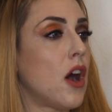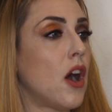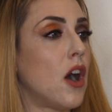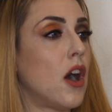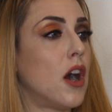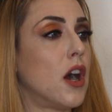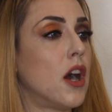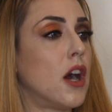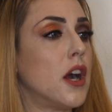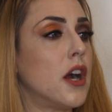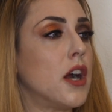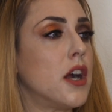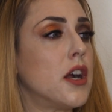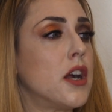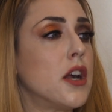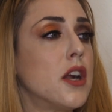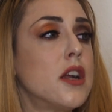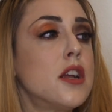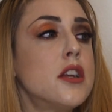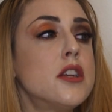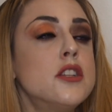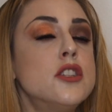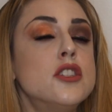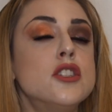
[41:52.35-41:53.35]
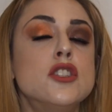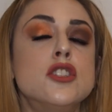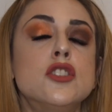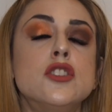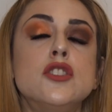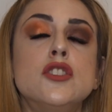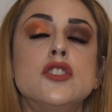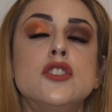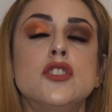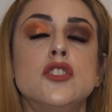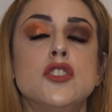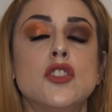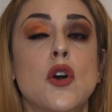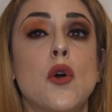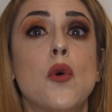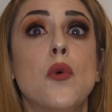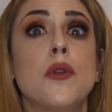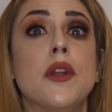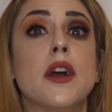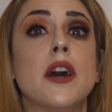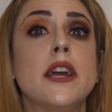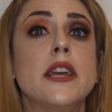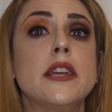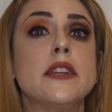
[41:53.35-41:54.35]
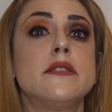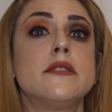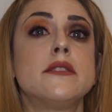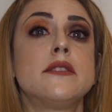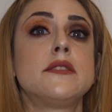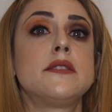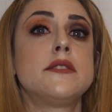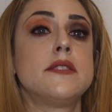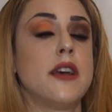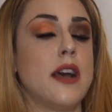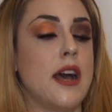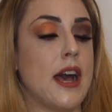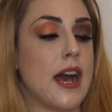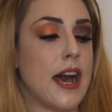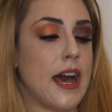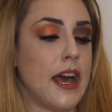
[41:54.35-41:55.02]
are so nice.